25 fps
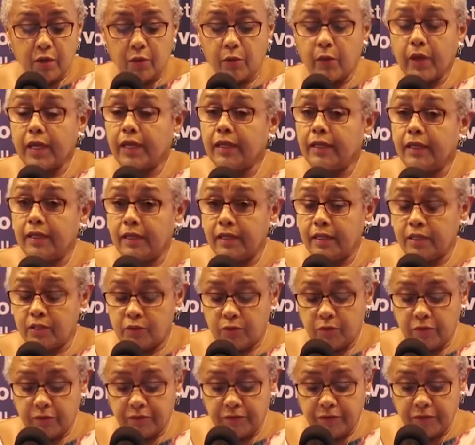We're here
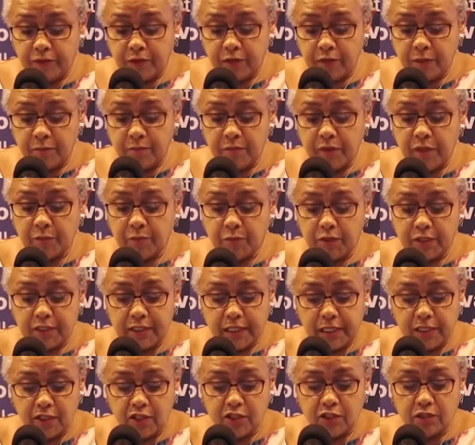to affirm the
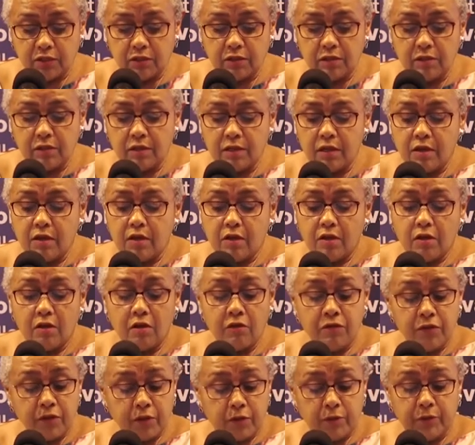potential
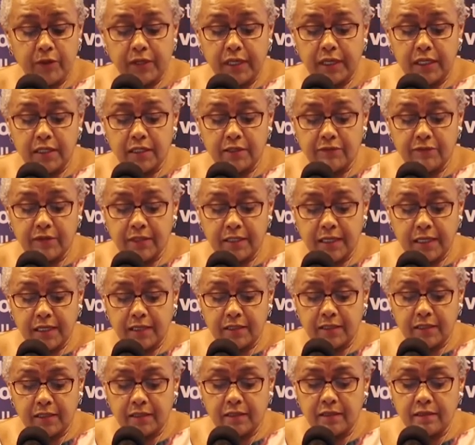of the creative
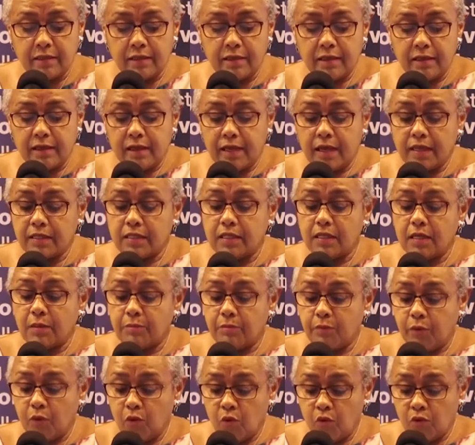sector as an
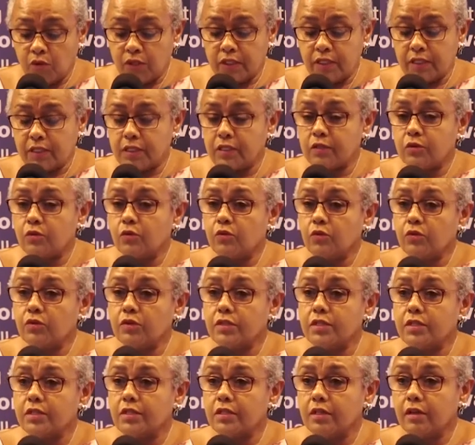important
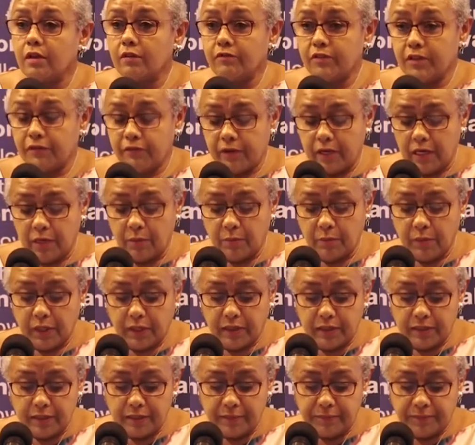source of
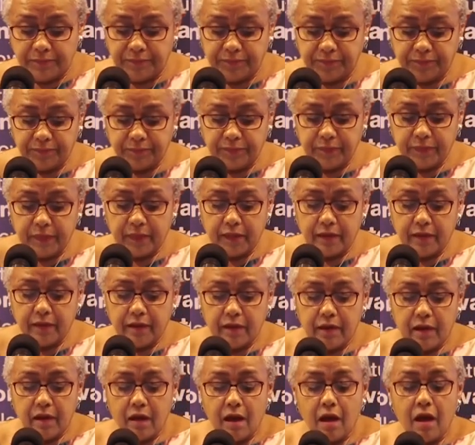development.
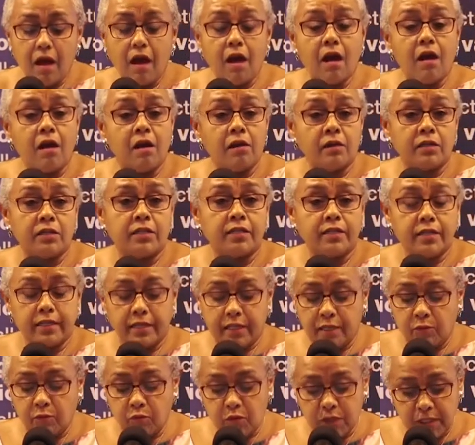Art,
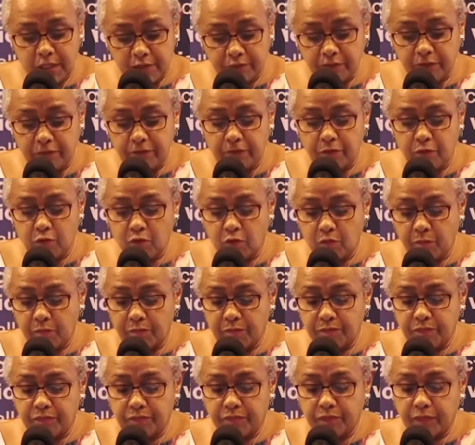in whatever form,